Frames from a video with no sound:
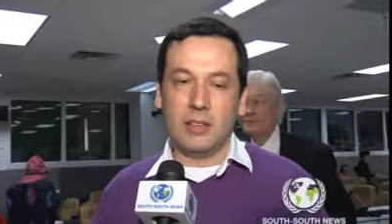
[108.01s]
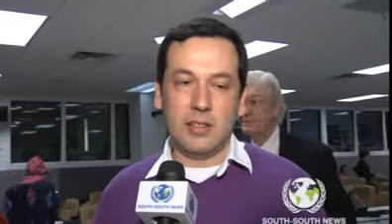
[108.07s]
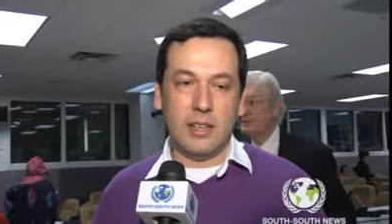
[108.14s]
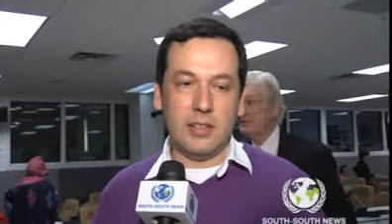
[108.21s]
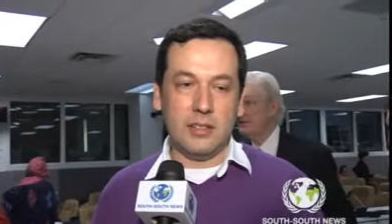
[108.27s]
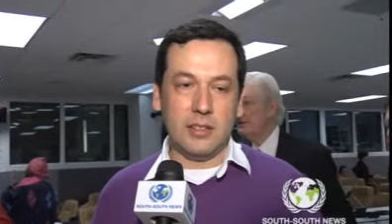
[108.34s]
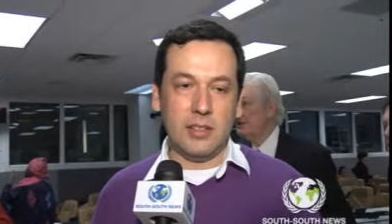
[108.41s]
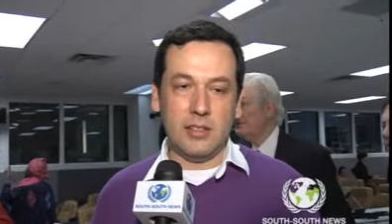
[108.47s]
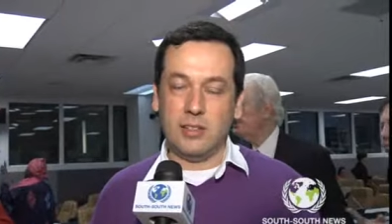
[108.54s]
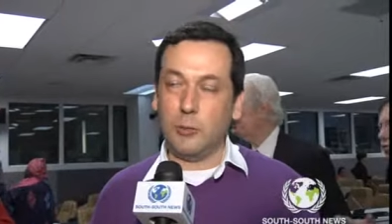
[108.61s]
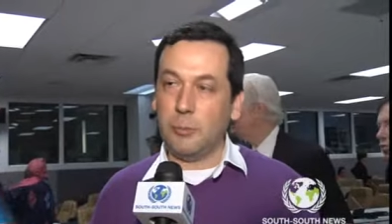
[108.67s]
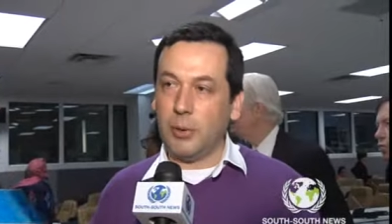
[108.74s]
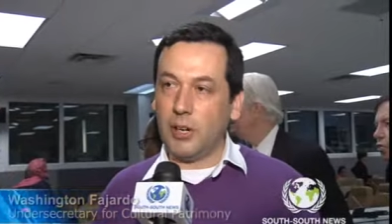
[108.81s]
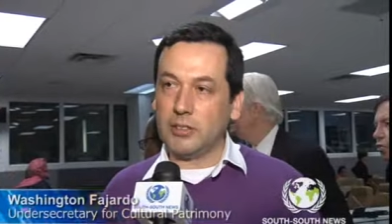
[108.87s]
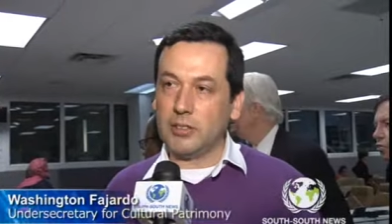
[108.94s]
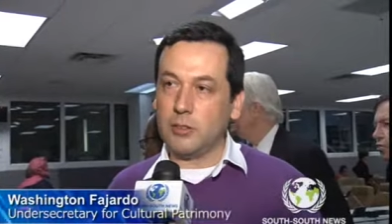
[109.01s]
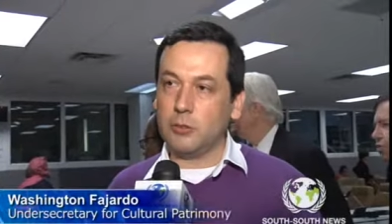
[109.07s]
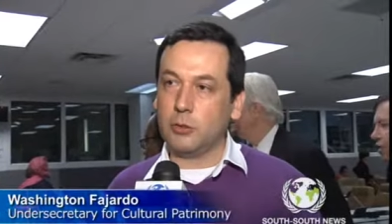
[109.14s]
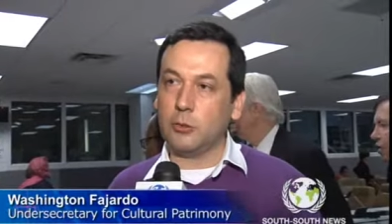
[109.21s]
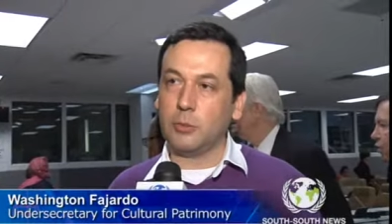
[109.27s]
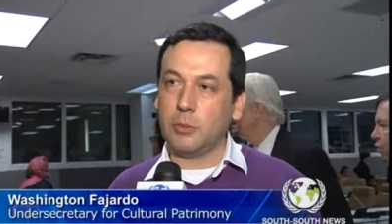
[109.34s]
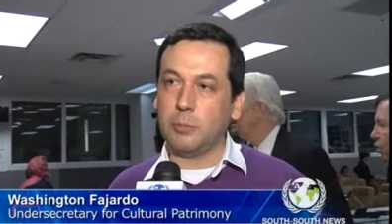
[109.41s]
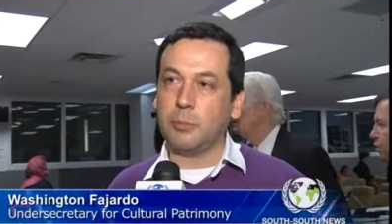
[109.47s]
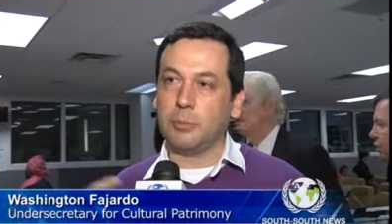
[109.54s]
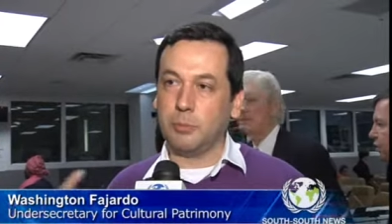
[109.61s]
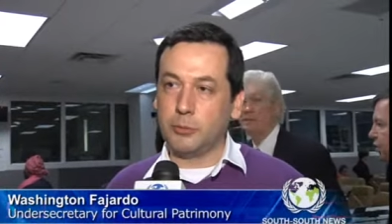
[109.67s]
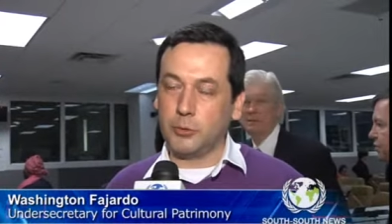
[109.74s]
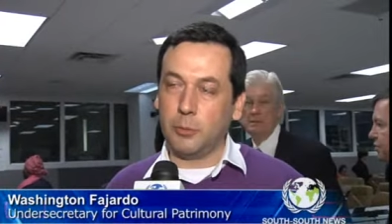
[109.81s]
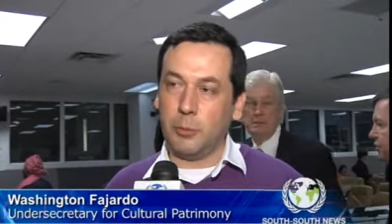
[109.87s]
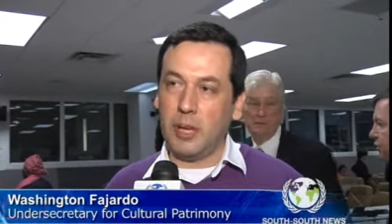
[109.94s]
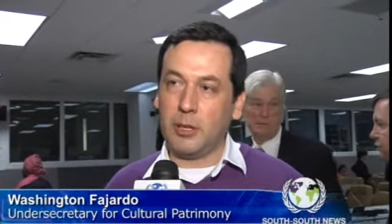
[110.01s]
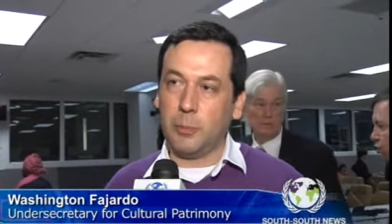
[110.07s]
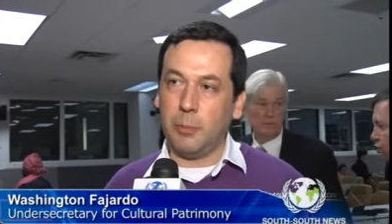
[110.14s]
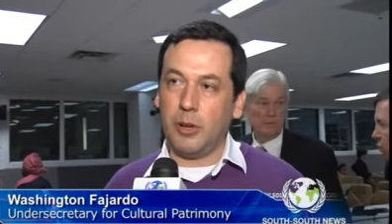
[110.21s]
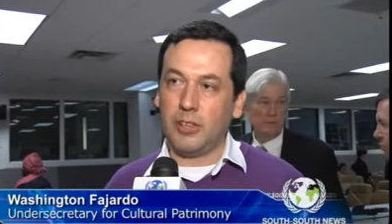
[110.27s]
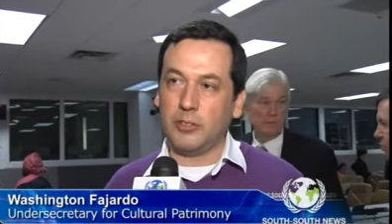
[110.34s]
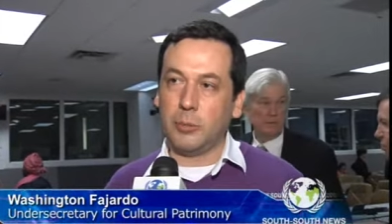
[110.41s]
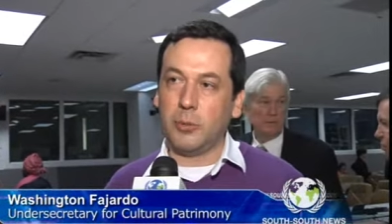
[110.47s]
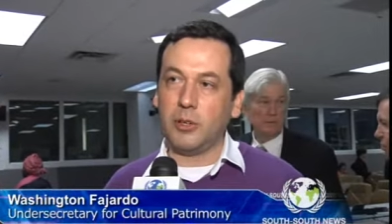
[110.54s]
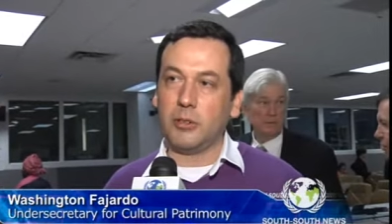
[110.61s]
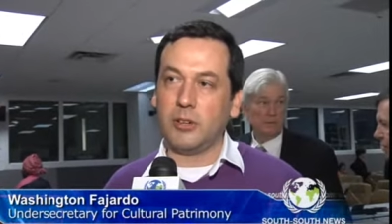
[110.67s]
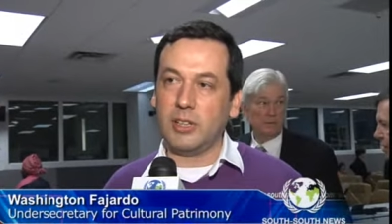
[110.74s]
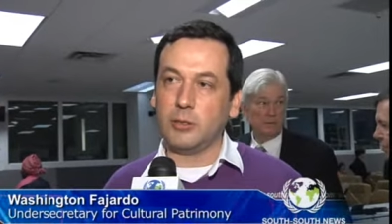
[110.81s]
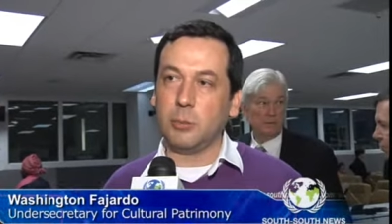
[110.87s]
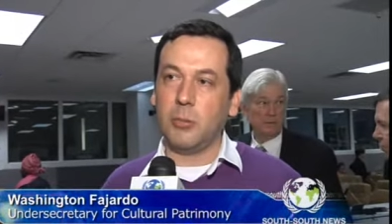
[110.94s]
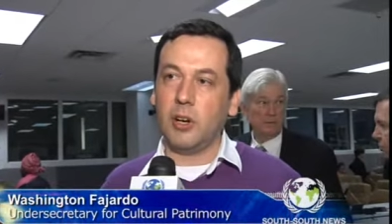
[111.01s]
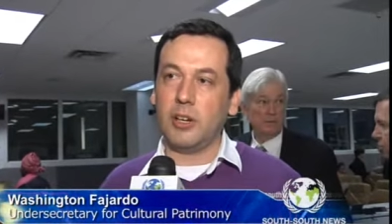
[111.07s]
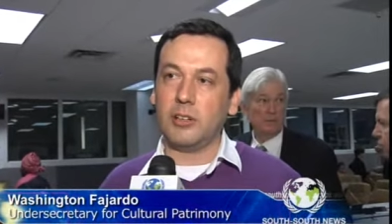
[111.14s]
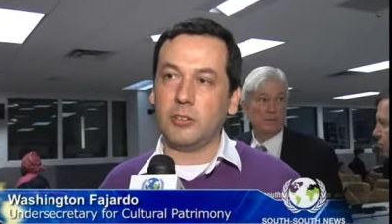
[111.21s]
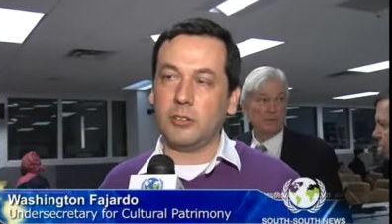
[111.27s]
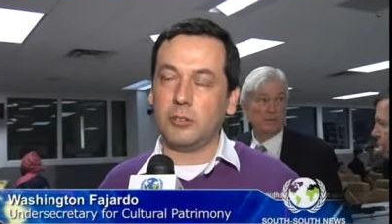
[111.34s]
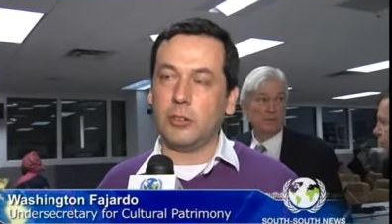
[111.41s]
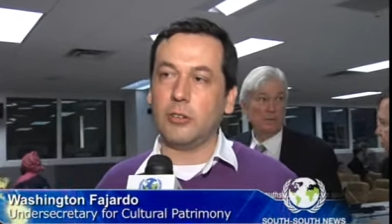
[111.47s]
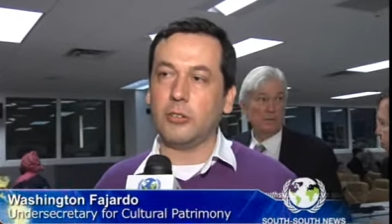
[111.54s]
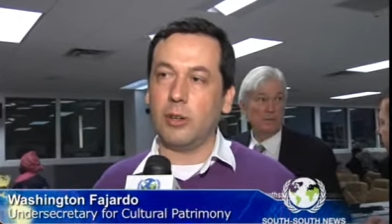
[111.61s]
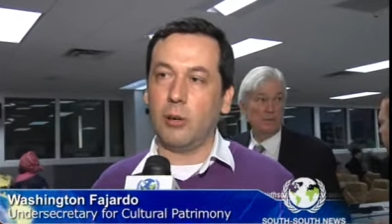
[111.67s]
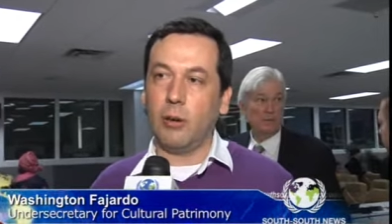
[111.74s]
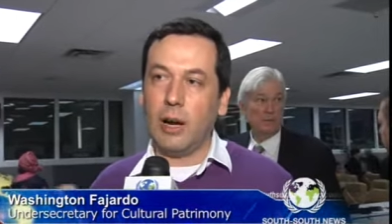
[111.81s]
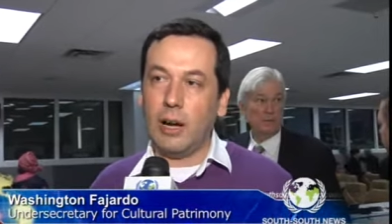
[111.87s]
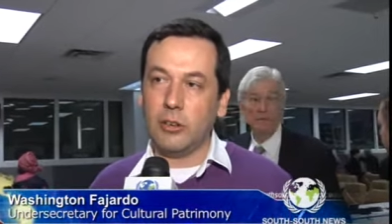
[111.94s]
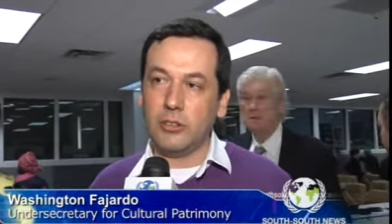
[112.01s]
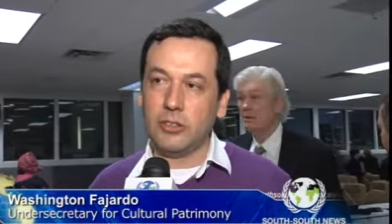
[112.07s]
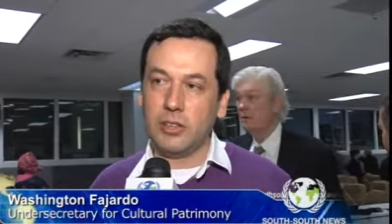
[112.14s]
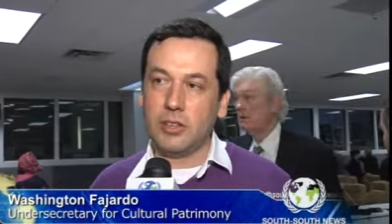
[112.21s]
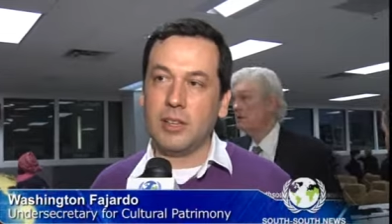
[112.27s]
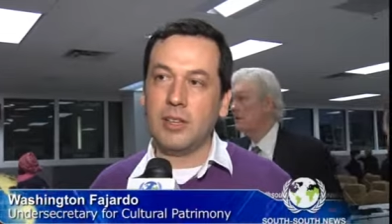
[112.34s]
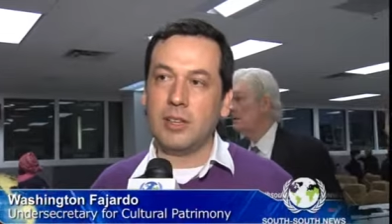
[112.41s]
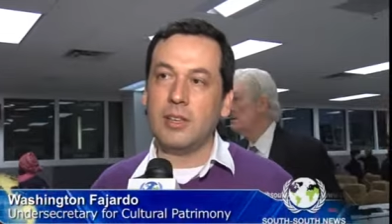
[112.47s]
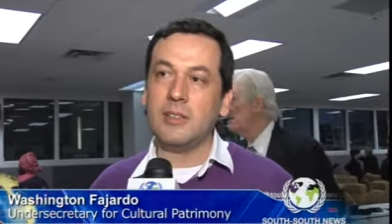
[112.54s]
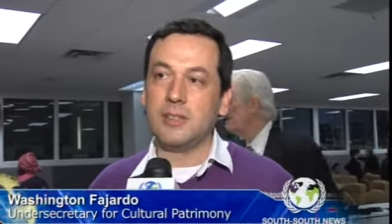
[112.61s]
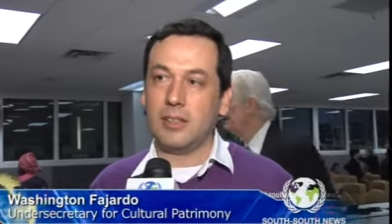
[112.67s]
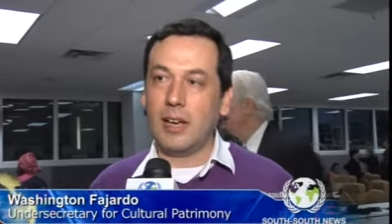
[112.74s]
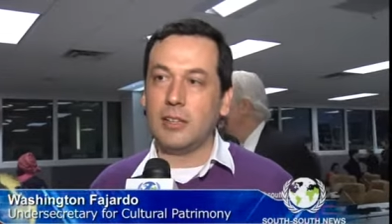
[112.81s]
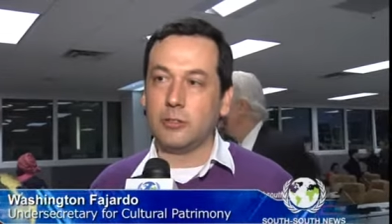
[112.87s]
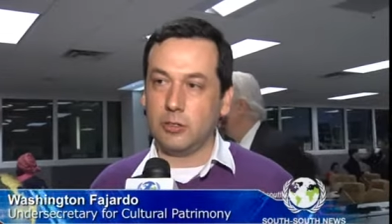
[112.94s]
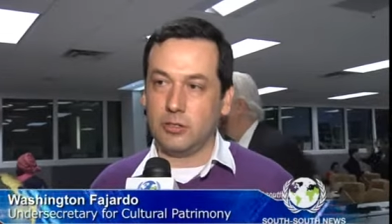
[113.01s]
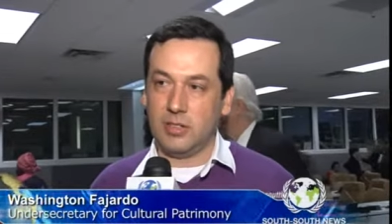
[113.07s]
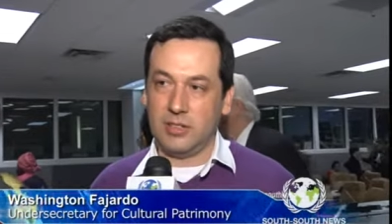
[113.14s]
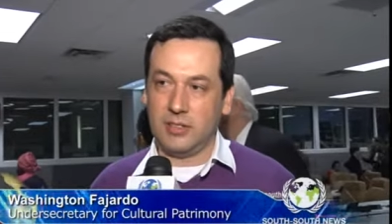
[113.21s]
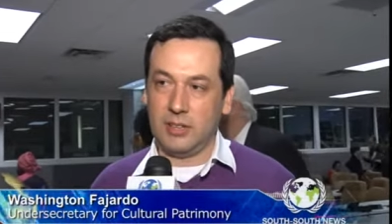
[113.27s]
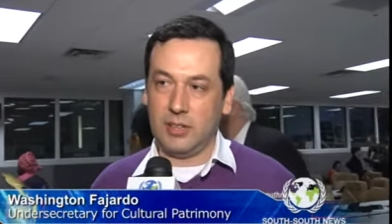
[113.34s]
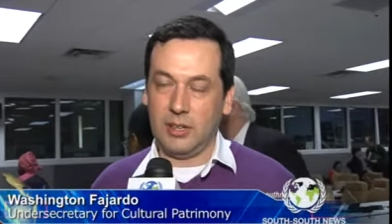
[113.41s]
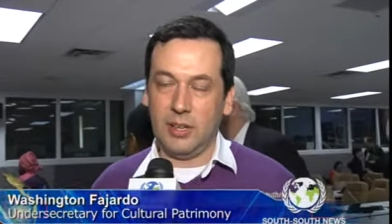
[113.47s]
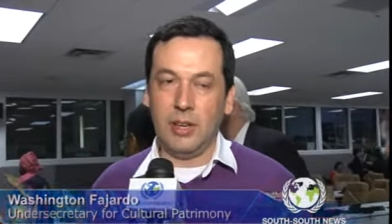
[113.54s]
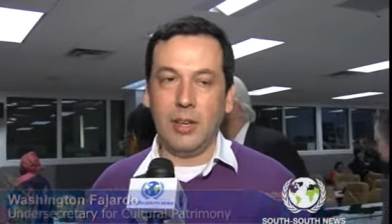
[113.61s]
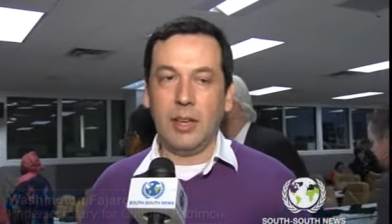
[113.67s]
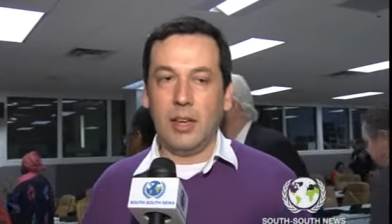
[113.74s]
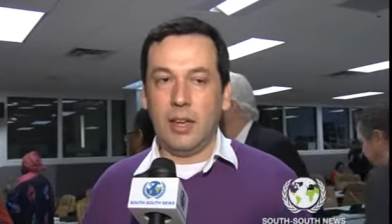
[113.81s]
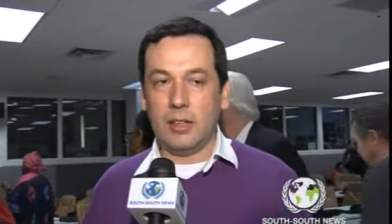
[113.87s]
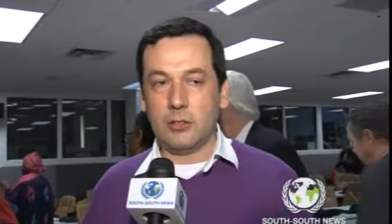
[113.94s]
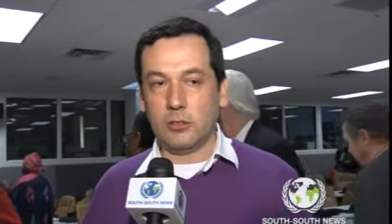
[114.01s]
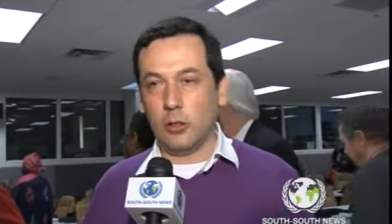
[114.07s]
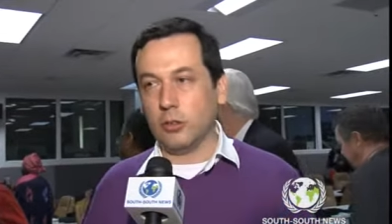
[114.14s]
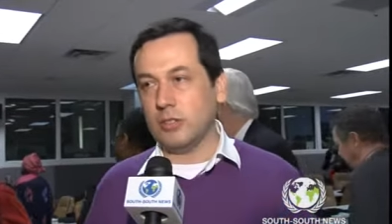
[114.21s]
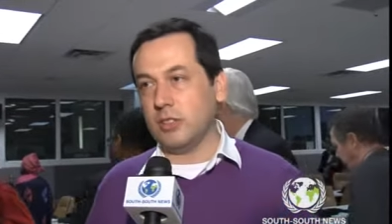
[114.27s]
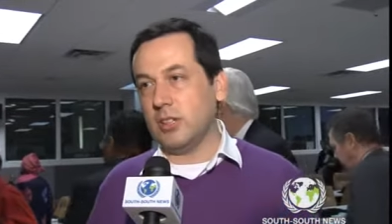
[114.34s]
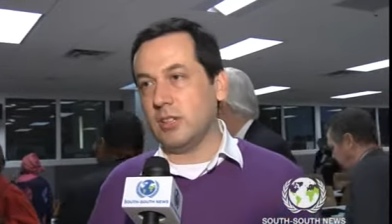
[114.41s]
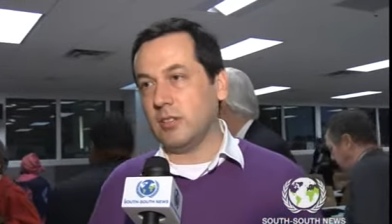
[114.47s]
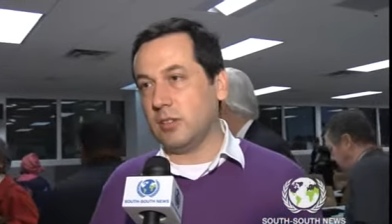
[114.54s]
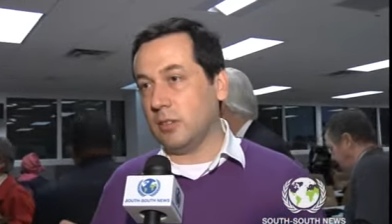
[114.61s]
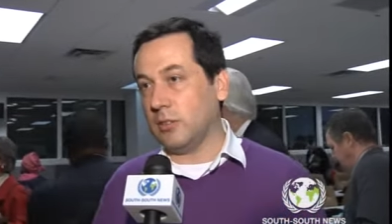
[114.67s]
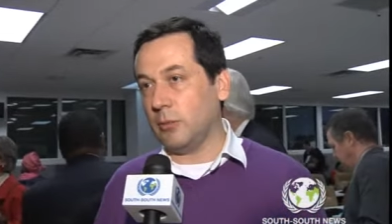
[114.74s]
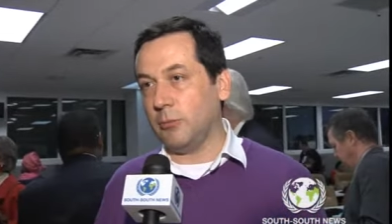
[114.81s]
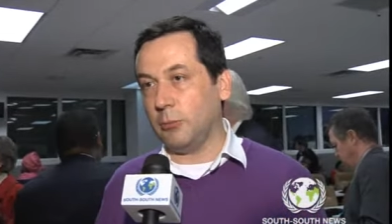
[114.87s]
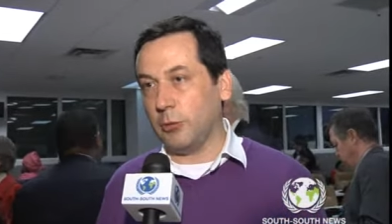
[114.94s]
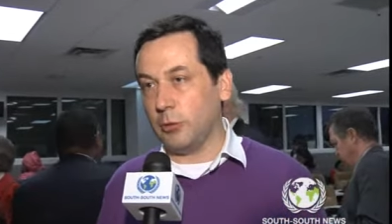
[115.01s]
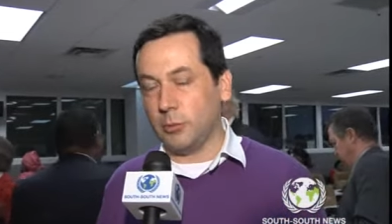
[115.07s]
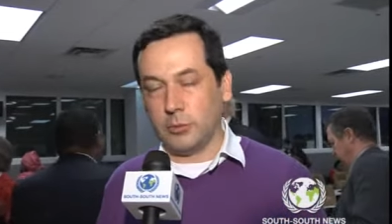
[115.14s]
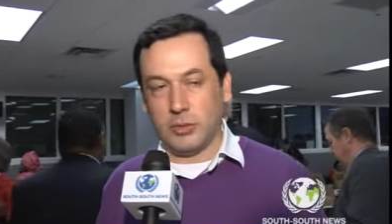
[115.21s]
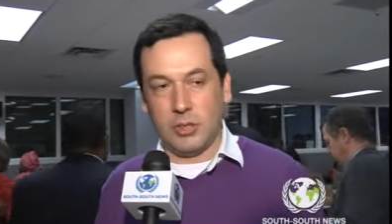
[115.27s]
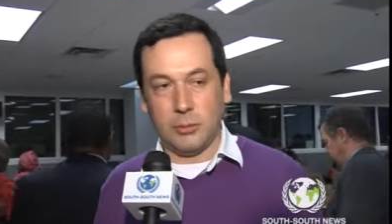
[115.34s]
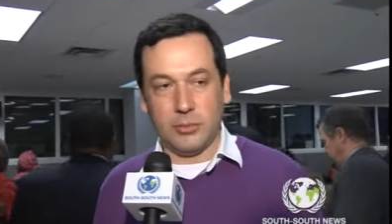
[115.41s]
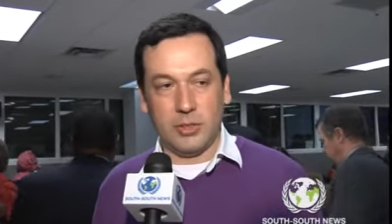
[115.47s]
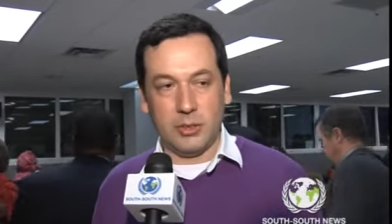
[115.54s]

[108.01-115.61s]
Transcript: This is important to to make possible create more social housing inside to the city and so this for the,